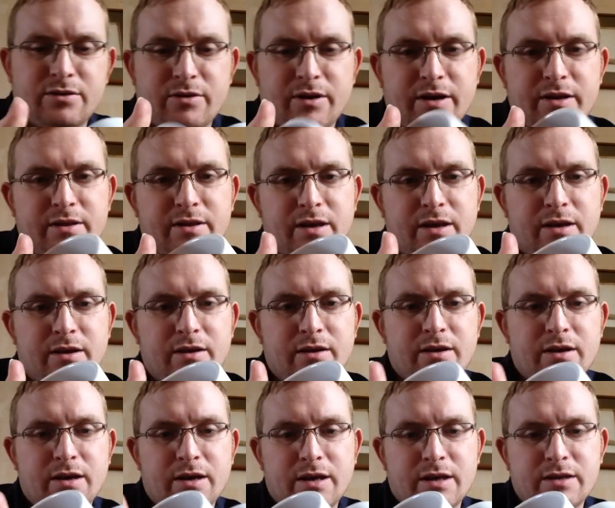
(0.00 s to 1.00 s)
or anything.
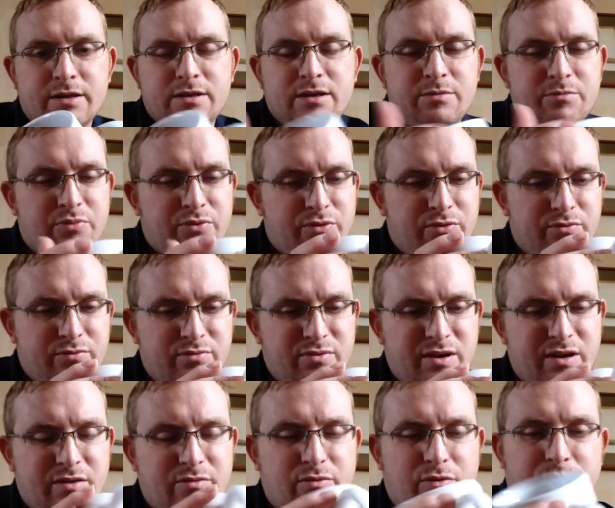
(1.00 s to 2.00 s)
It's in
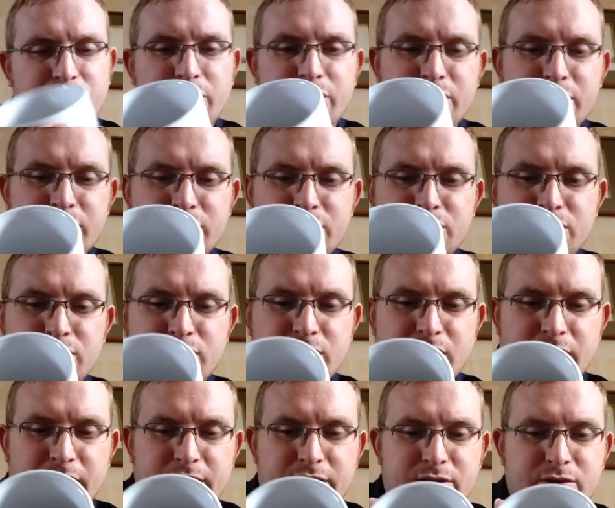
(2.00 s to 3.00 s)
really rough condition.
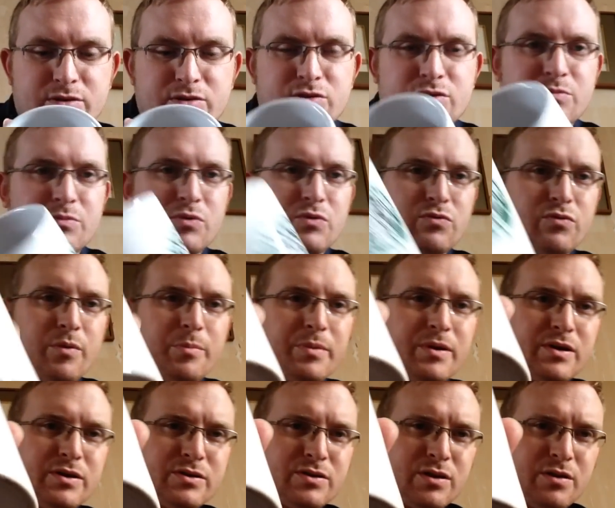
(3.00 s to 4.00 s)
Like, there's some
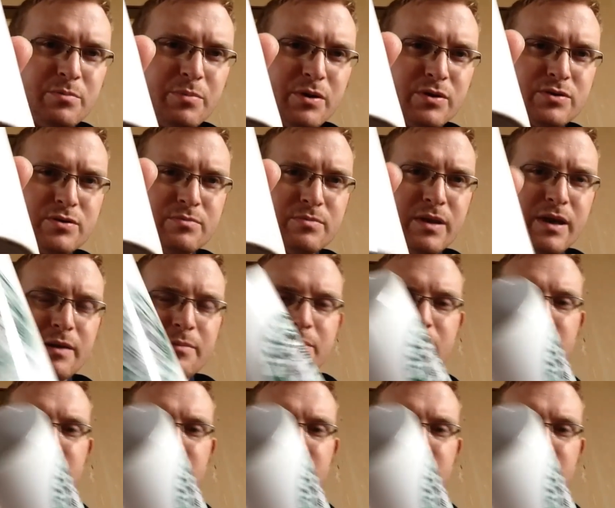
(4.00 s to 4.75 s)
grubbiness at the bottom there,